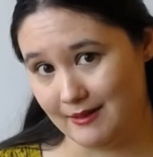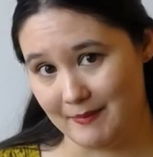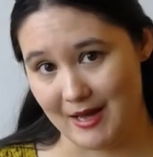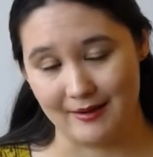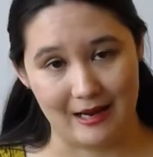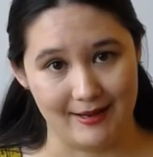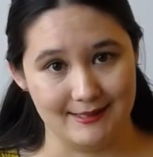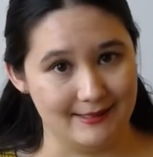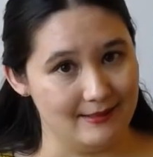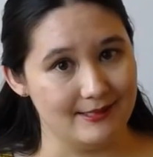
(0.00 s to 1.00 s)
about how I
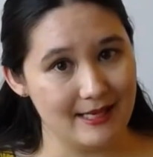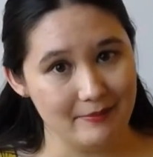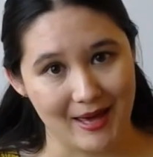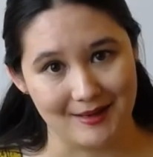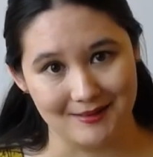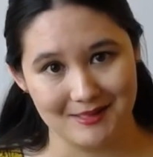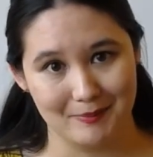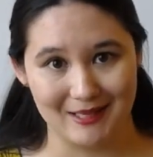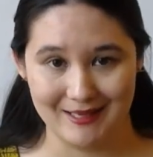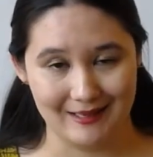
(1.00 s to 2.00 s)
see those same patterns
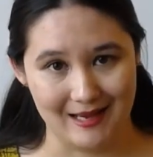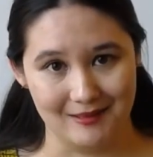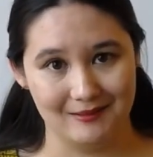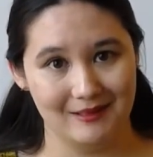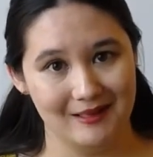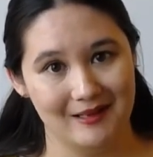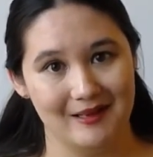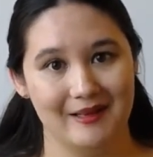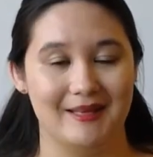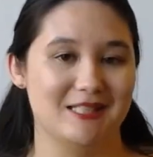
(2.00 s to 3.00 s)
playing out
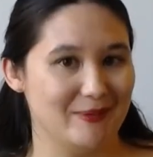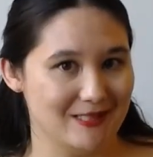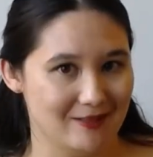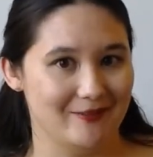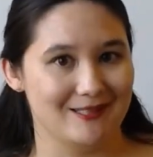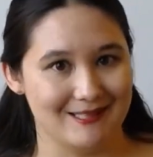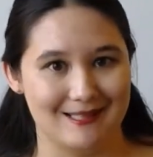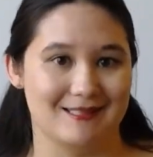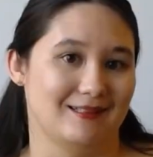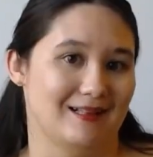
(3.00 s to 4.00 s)
in specific
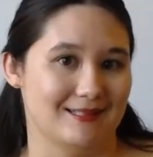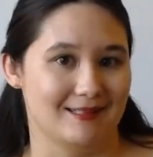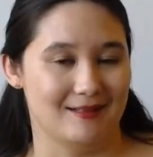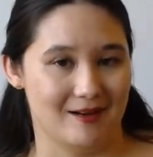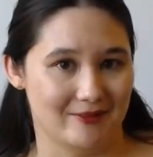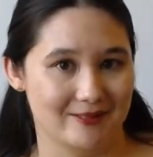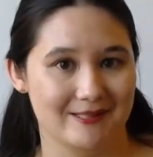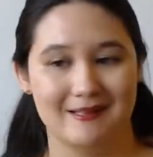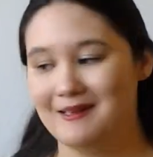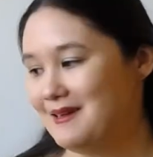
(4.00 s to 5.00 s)
scenes in classic
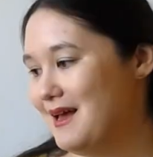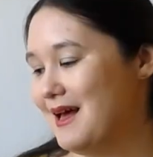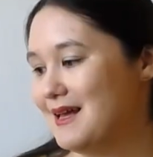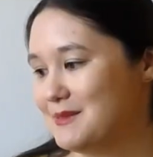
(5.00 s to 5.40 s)
novels. We're going to